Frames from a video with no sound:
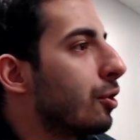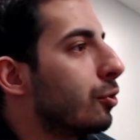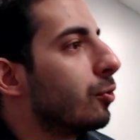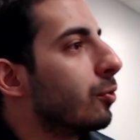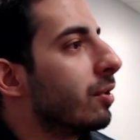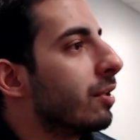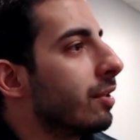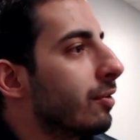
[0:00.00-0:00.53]
do you
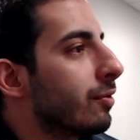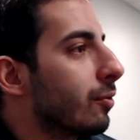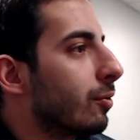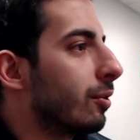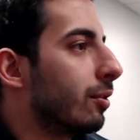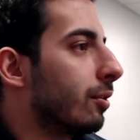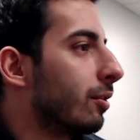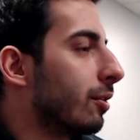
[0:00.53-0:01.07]
do this,
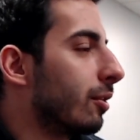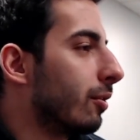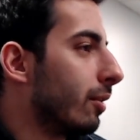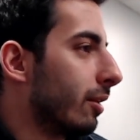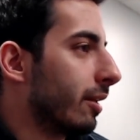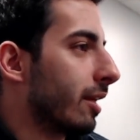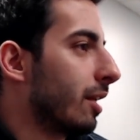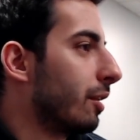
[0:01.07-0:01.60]
or
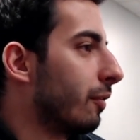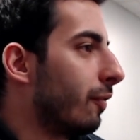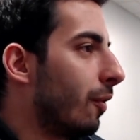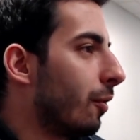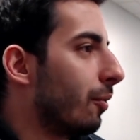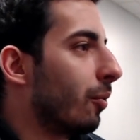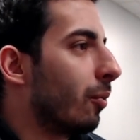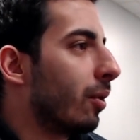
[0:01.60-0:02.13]
like on the
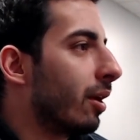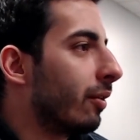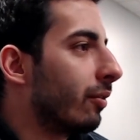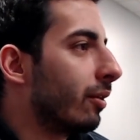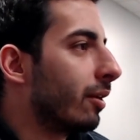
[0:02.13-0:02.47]
phone or whatever,